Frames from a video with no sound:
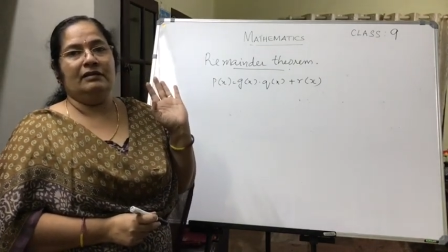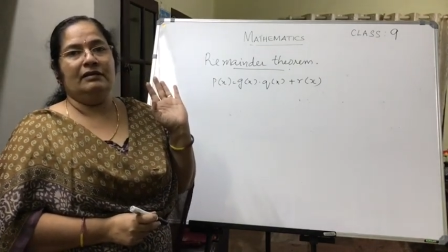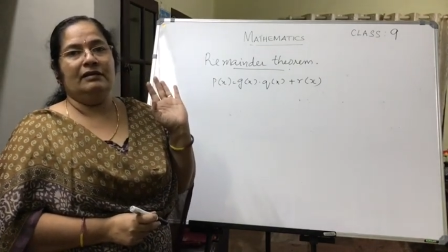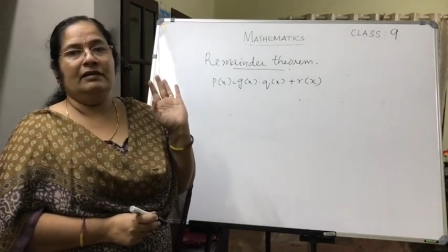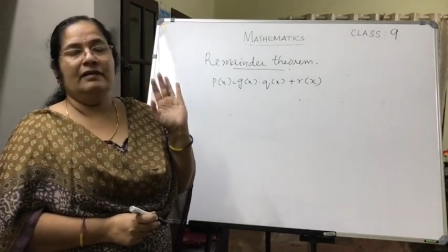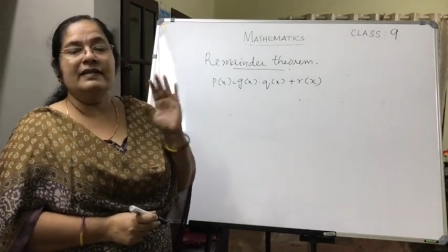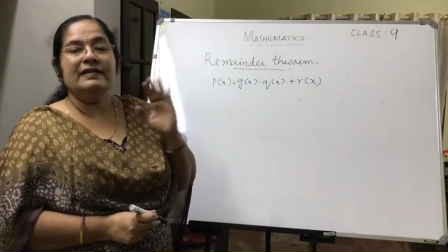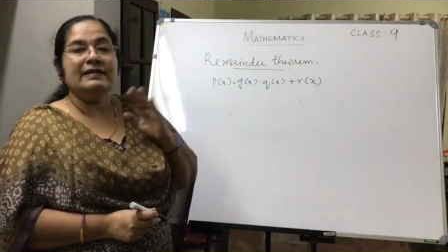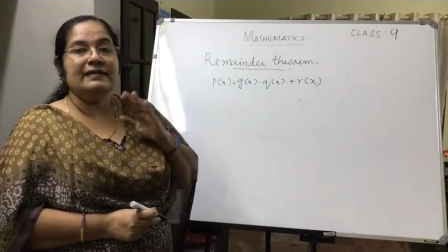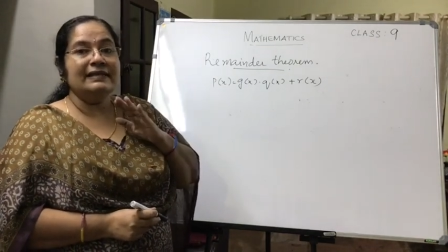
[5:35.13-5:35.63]

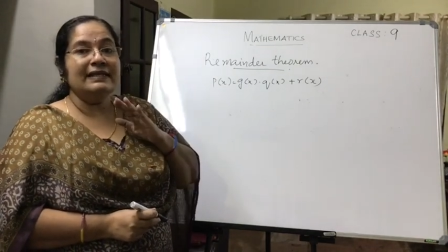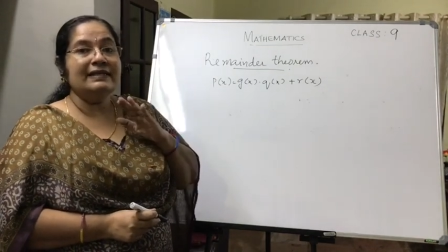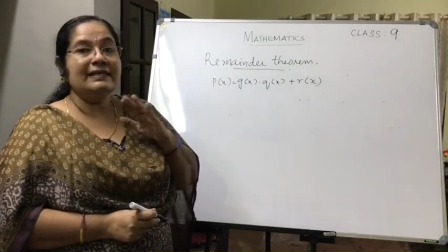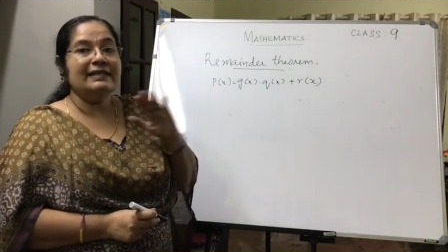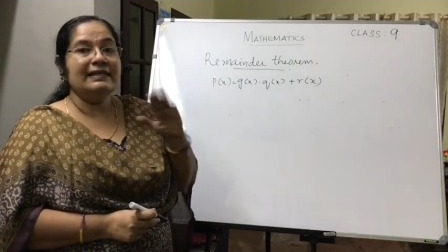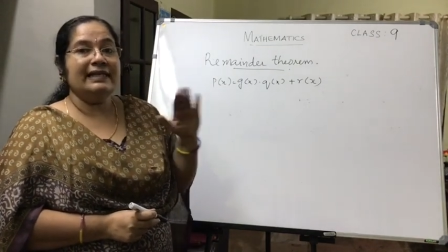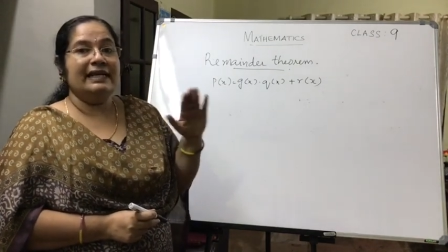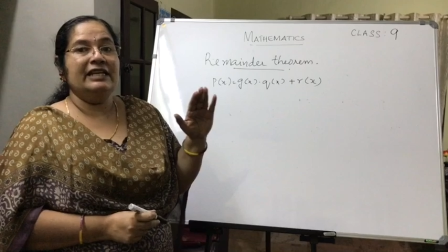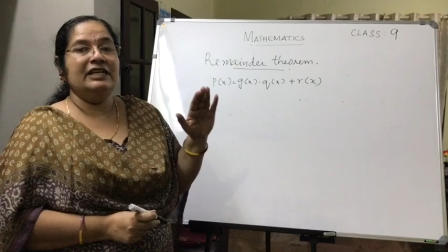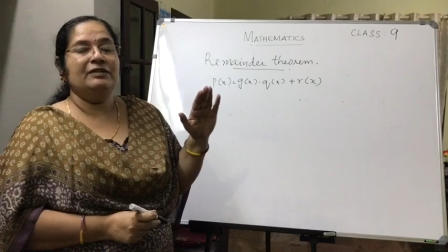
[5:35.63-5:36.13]
This is the
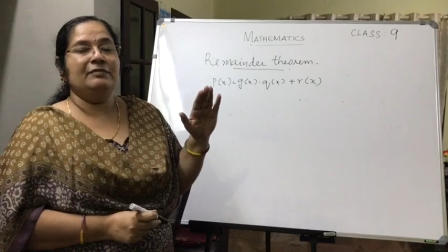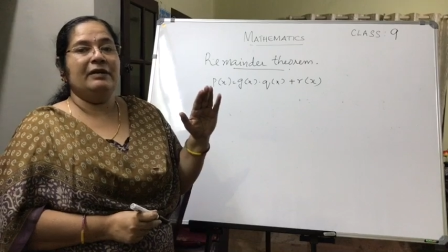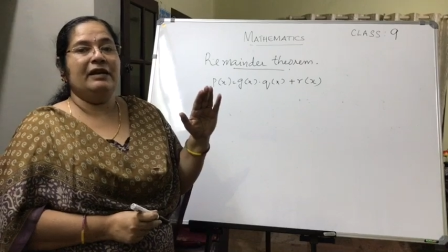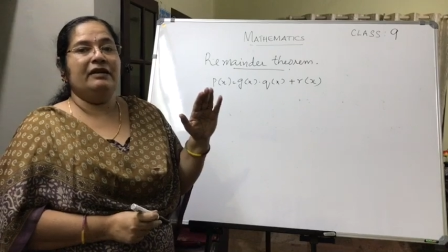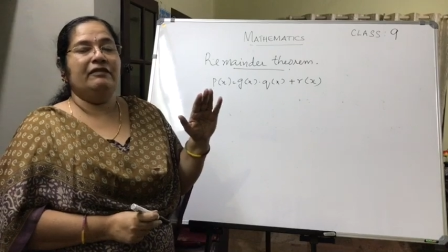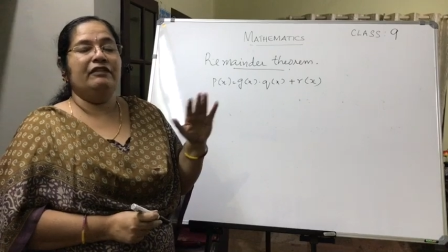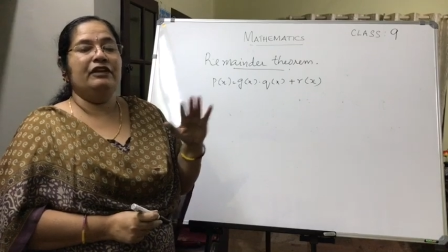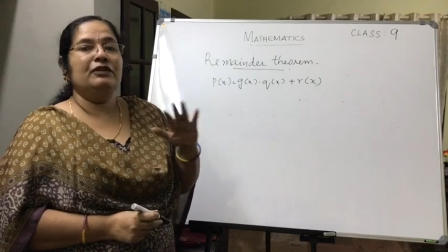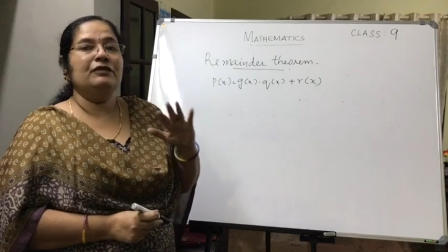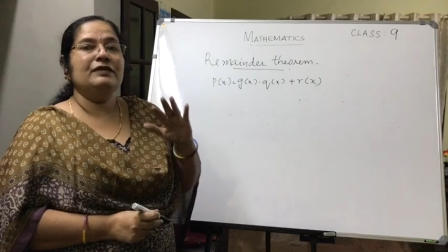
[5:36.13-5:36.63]
statement.
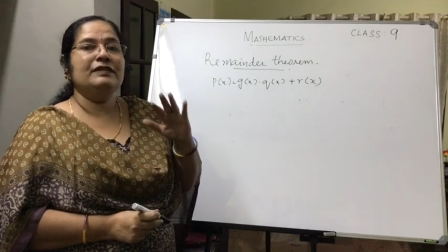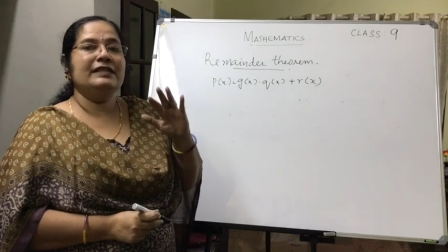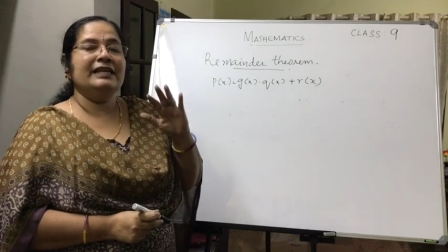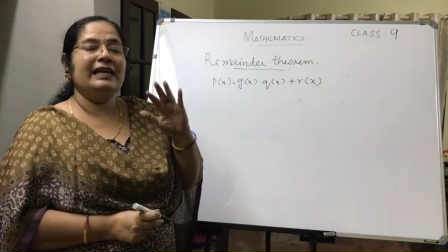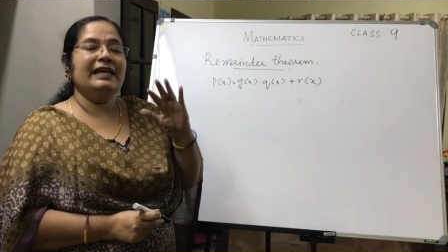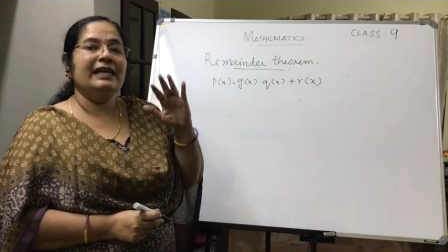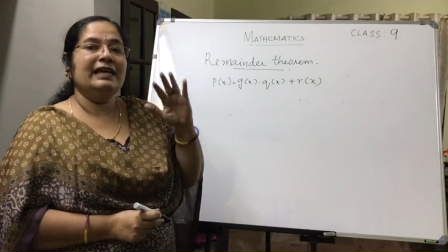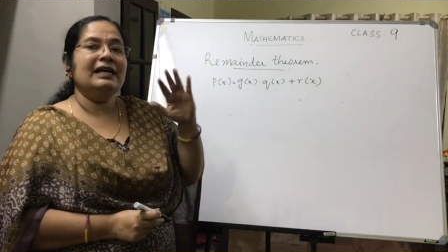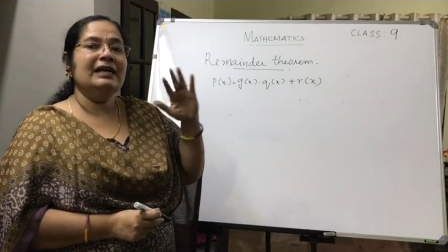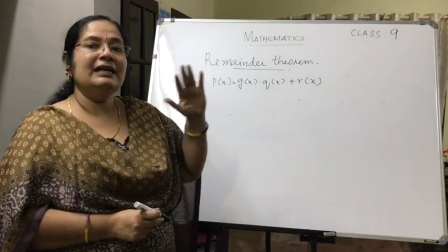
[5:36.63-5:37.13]
When you
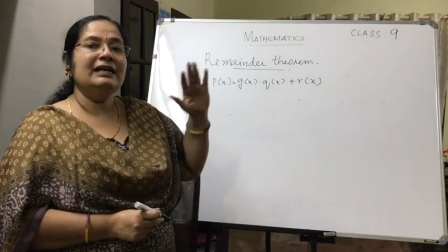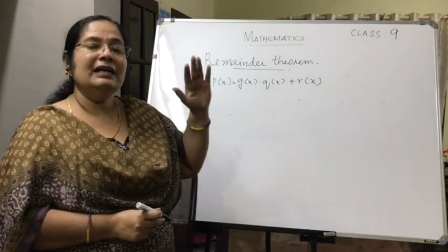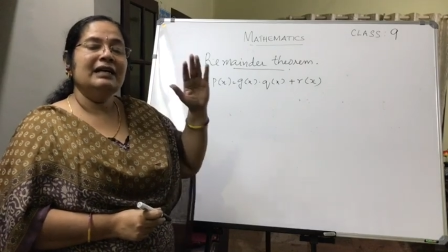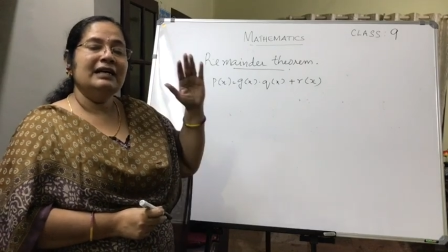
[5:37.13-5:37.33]
say a